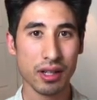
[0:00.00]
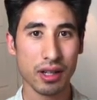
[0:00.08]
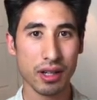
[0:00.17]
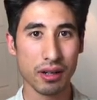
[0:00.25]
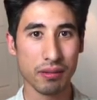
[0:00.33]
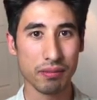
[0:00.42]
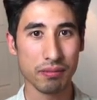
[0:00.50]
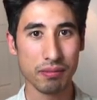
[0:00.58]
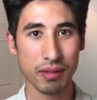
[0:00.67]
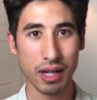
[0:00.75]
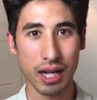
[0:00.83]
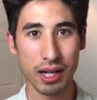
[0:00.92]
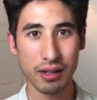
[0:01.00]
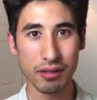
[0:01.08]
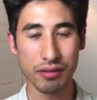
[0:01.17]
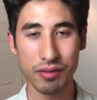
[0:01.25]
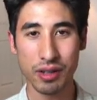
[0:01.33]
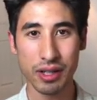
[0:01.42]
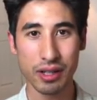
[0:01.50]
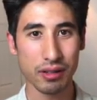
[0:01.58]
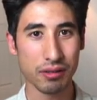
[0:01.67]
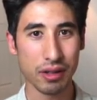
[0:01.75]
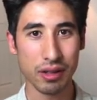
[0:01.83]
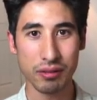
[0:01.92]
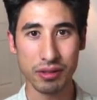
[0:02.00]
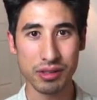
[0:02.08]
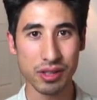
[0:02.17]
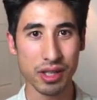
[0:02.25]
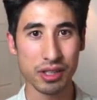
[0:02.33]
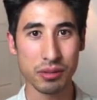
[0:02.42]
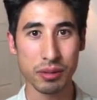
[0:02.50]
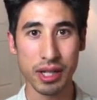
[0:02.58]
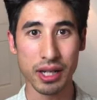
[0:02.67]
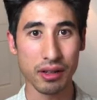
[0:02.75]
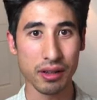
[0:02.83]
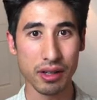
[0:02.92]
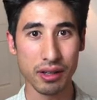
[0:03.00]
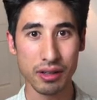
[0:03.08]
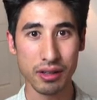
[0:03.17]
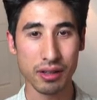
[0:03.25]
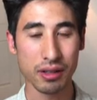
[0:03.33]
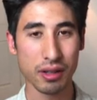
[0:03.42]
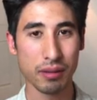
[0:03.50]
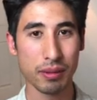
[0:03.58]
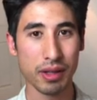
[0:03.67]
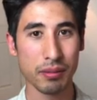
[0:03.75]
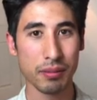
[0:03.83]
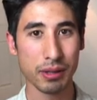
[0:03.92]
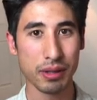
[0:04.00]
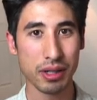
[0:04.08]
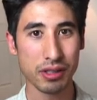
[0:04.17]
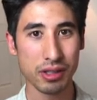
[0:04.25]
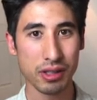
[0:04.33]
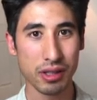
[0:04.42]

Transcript: Um, I don't feel like it really was teaching me anything about the big picture.